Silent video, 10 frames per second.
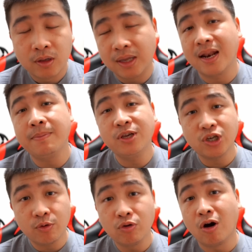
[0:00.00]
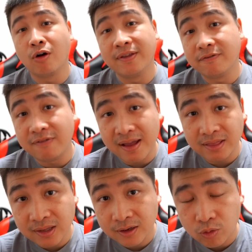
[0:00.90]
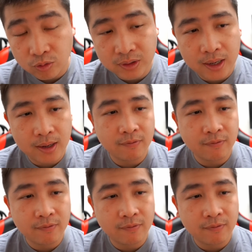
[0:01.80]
Okay, let me share with you on the rental quota.